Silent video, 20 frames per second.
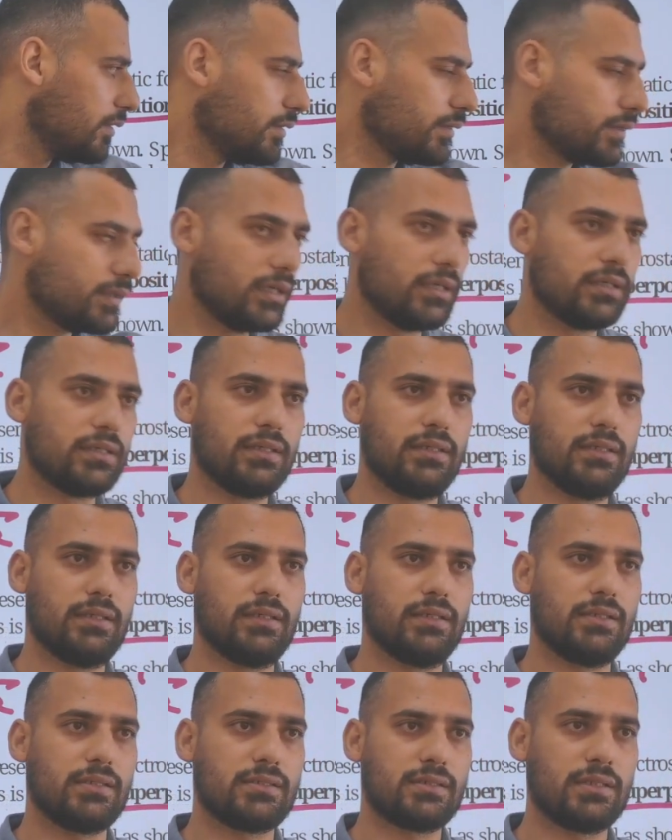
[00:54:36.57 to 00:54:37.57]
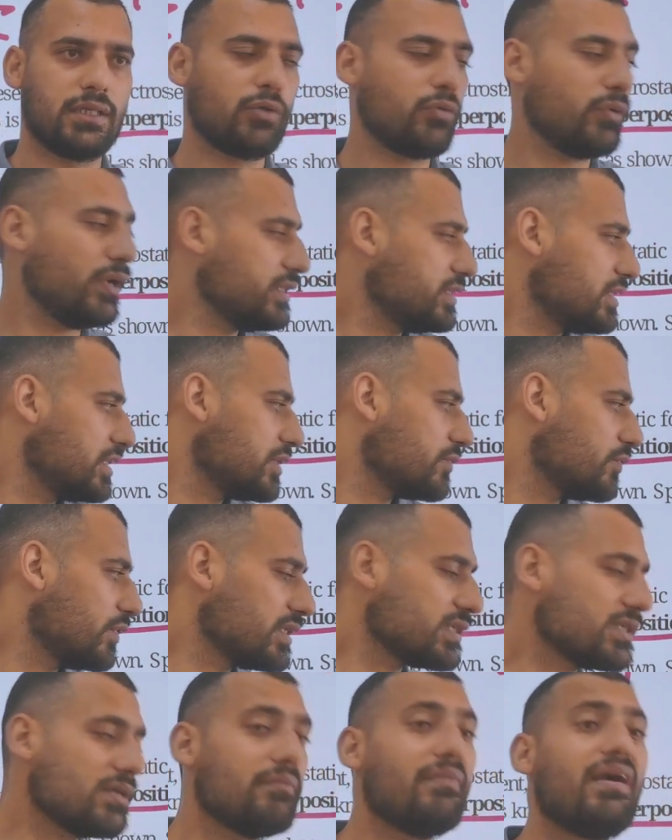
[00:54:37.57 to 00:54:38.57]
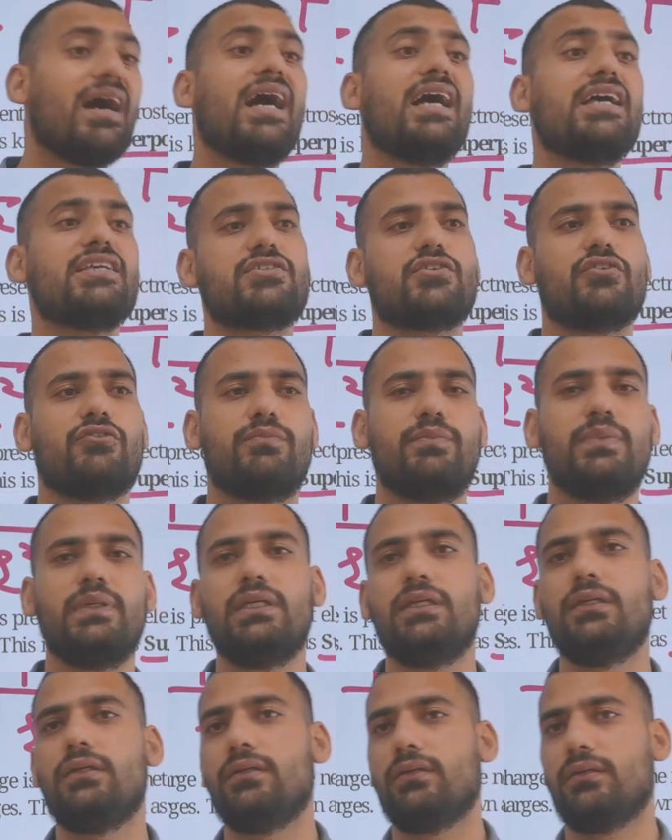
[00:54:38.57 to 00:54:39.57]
30 degrees. The question is, what is the mass of B?